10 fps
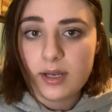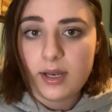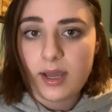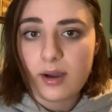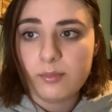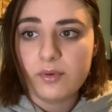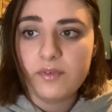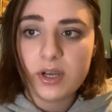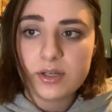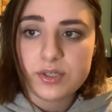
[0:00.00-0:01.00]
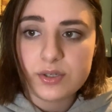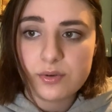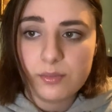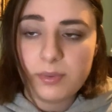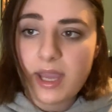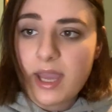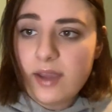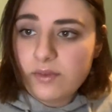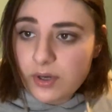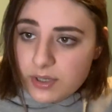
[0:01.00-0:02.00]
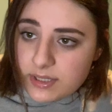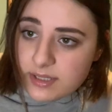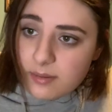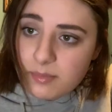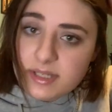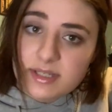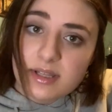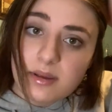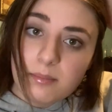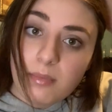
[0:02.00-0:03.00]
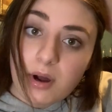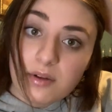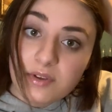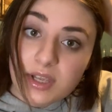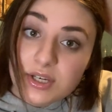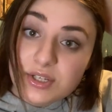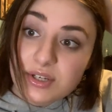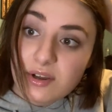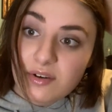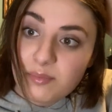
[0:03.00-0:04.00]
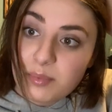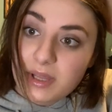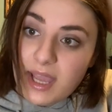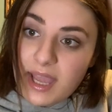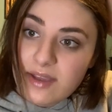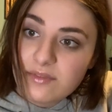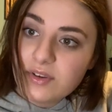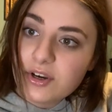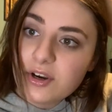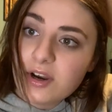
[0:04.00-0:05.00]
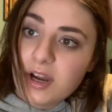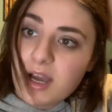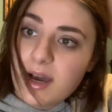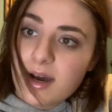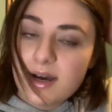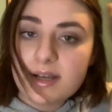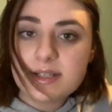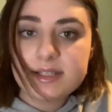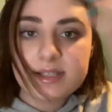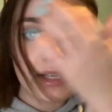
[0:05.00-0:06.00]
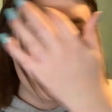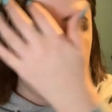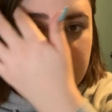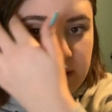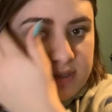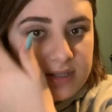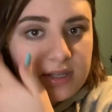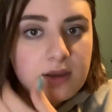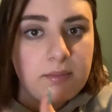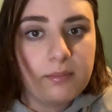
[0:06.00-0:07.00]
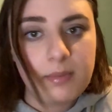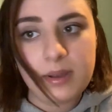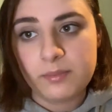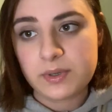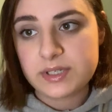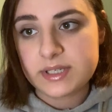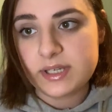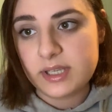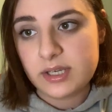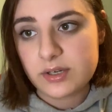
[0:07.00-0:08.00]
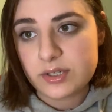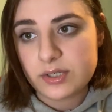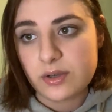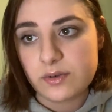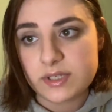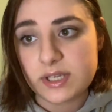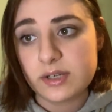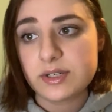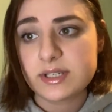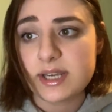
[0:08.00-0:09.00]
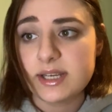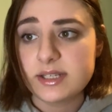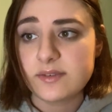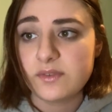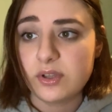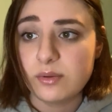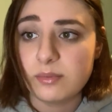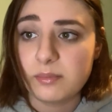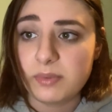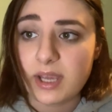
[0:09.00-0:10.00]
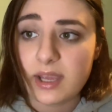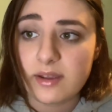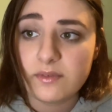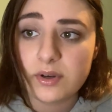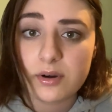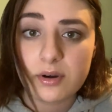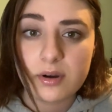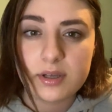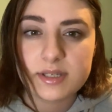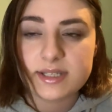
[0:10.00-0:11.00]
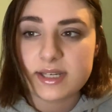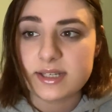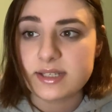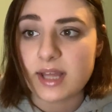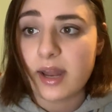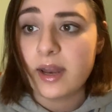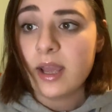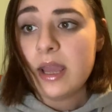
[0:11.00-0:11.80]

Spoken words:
Now, moving on to behaviorism, it's the modification of behavior. Skinner is the main person here. So Skinner's Science of Human Behavior states that